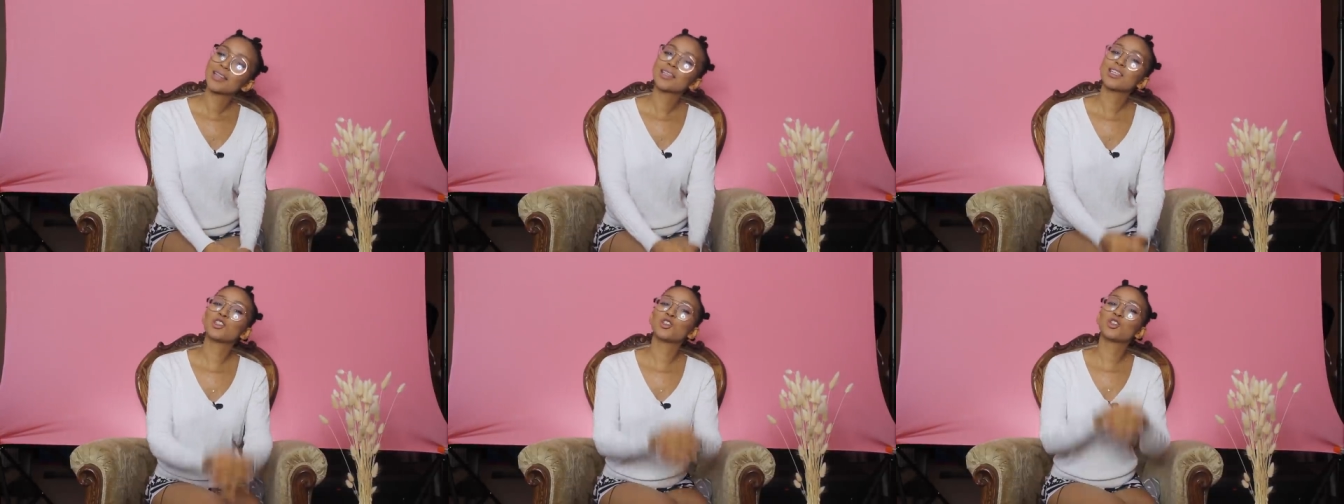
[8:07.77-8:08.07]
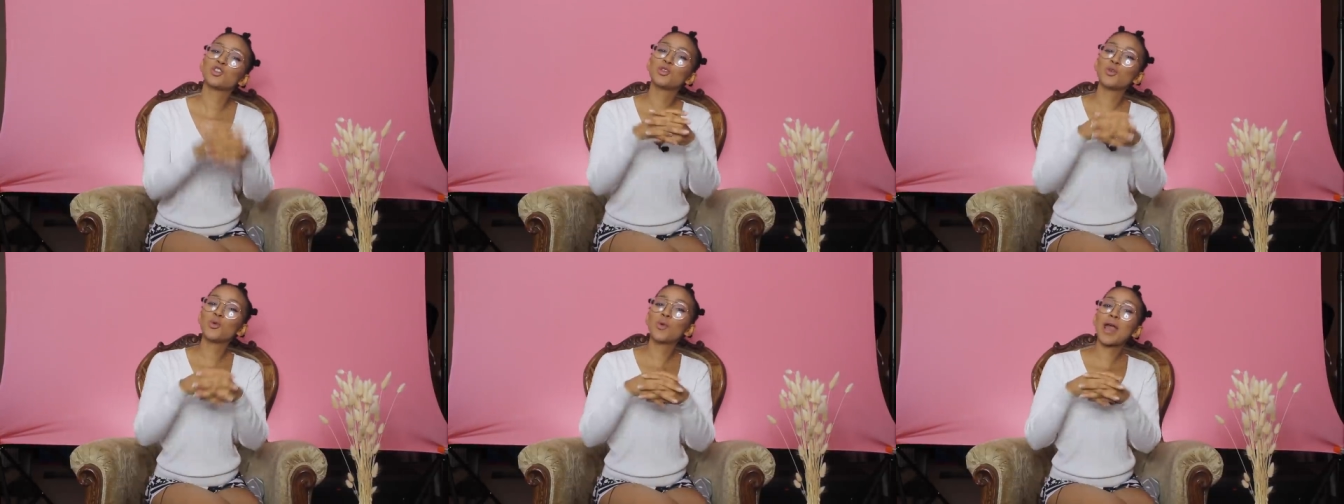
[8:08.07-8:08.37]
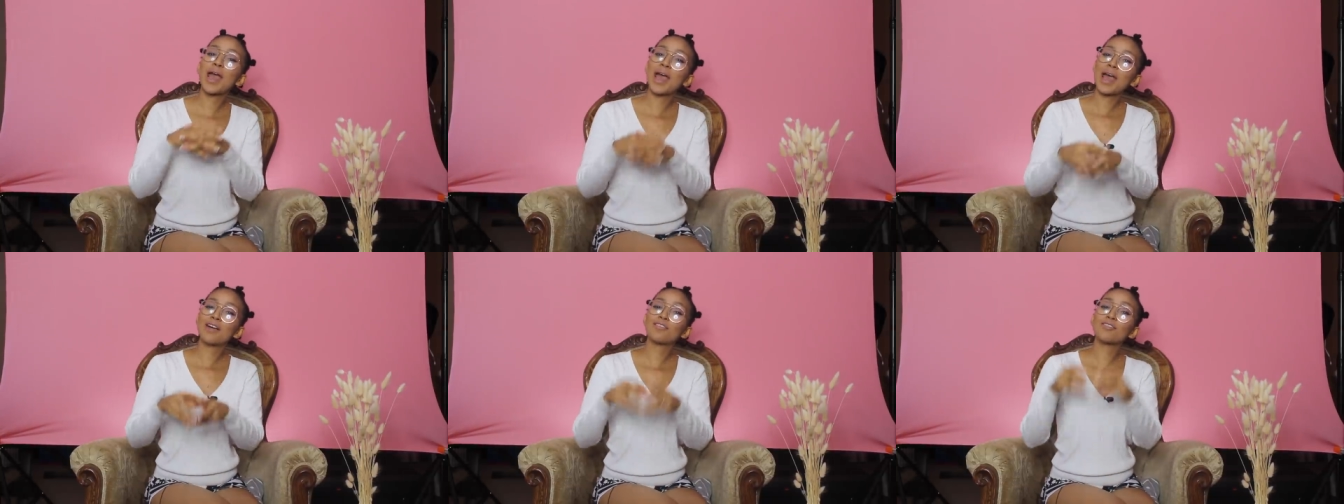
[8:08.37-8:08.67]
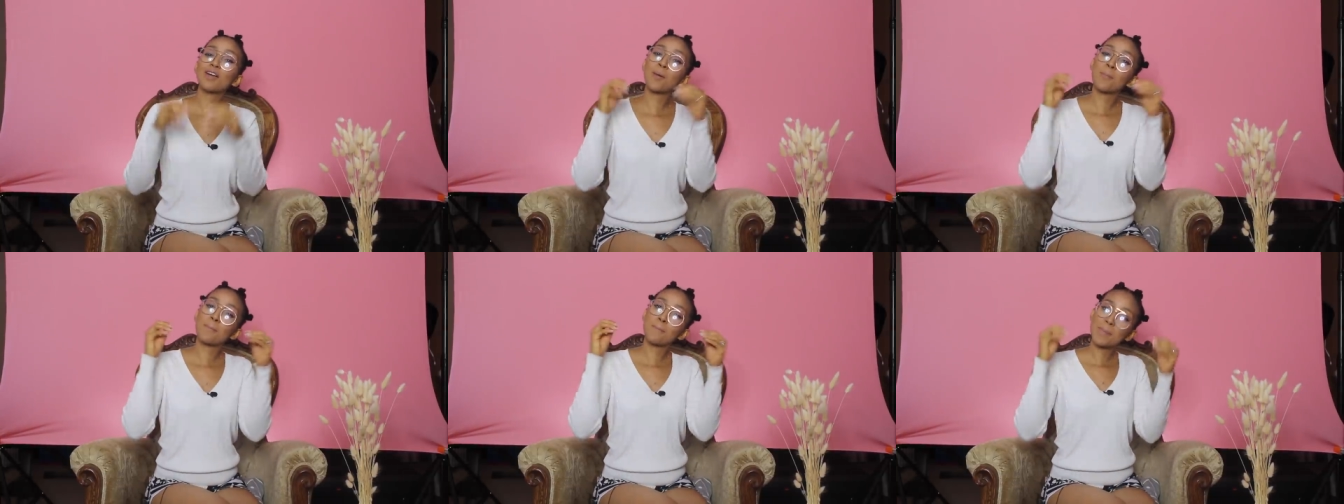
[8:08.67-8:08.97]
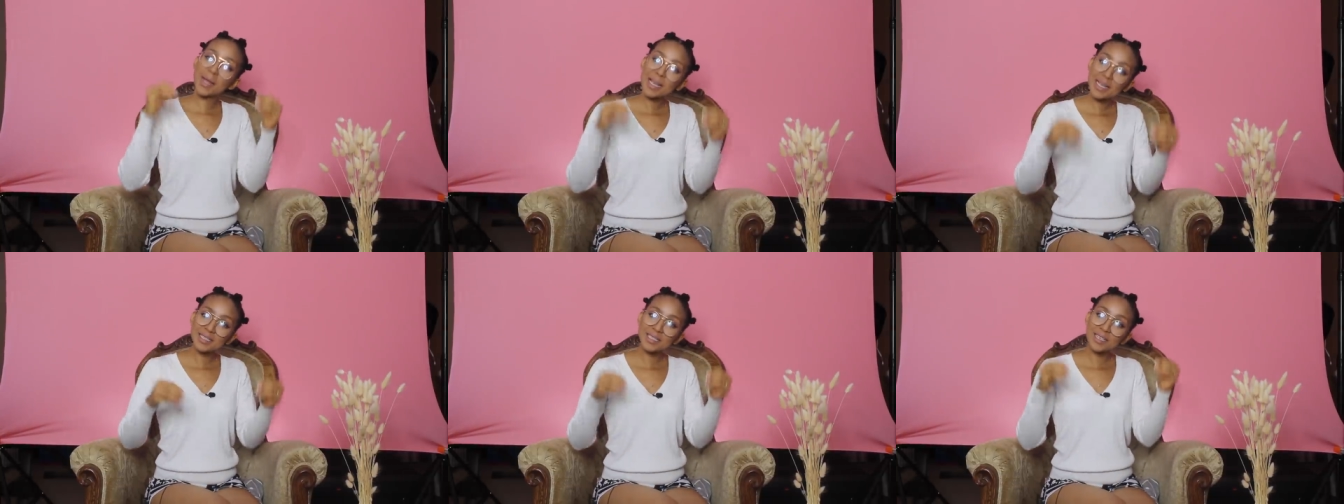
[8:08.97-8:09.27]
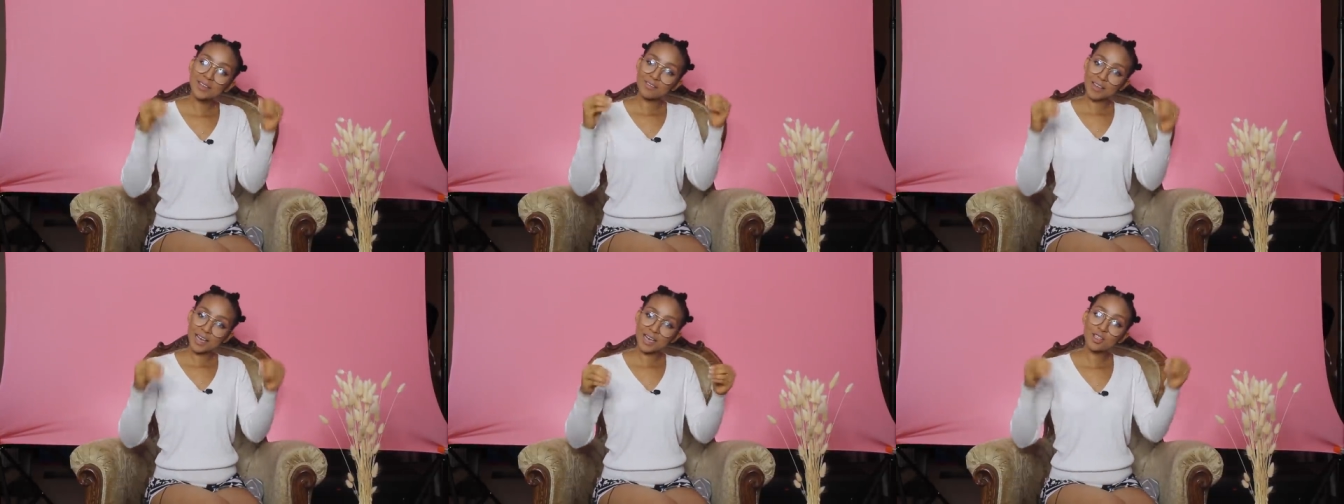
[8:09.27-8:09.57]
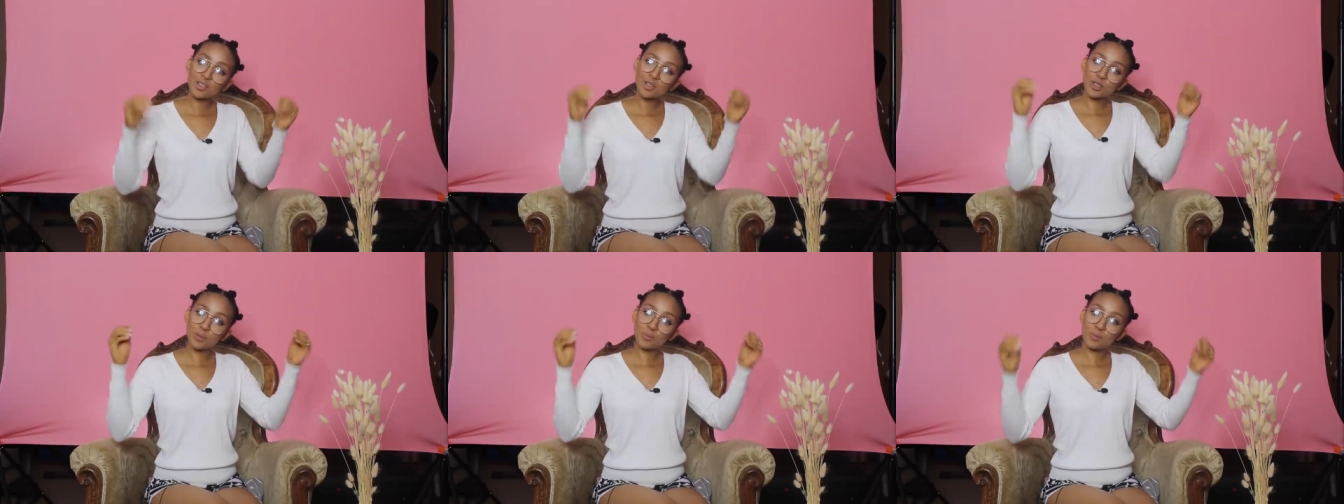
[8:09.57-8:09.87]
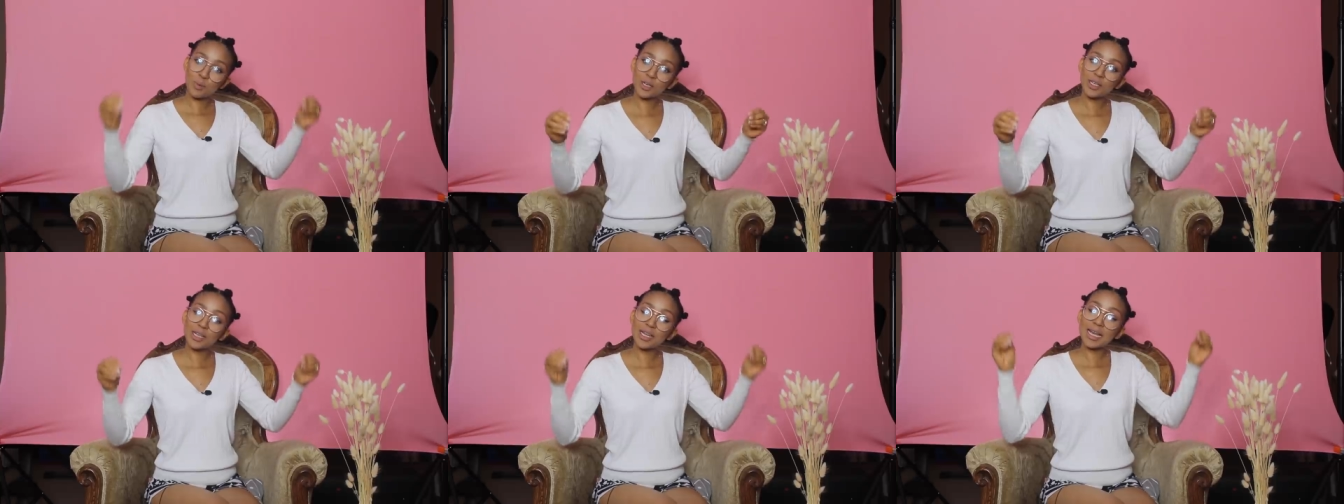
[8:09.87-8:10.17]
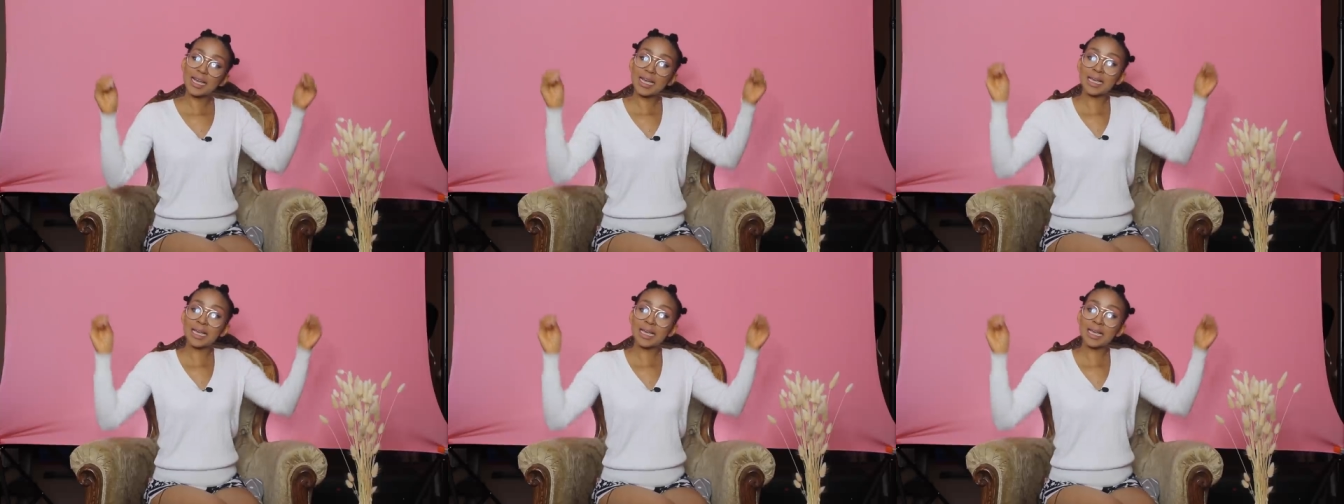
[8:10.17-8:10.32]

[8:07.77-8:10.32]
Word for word: that you have amazing value to put